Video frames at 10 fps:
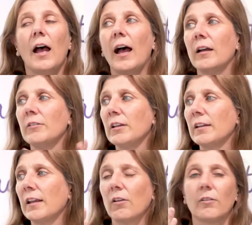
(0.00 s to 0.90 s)
Uh, you need
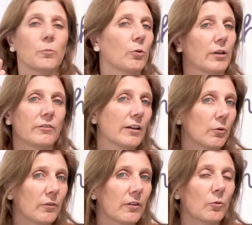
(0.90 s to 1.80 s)
to get those employee
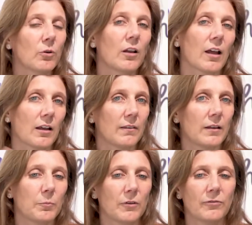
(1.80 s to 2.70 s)
records in order, like I
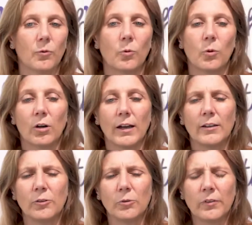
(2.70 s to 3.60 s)
said before,
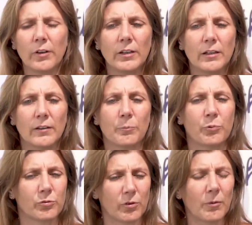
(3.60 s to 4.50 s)
and you also need to
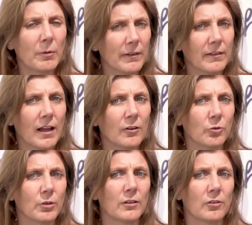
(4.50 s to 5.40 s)
probably start
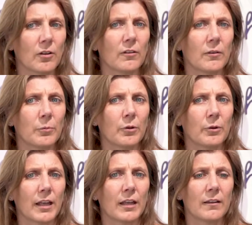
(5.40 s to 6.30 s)
talking to those
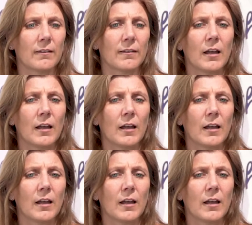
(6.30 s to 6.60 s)
employees.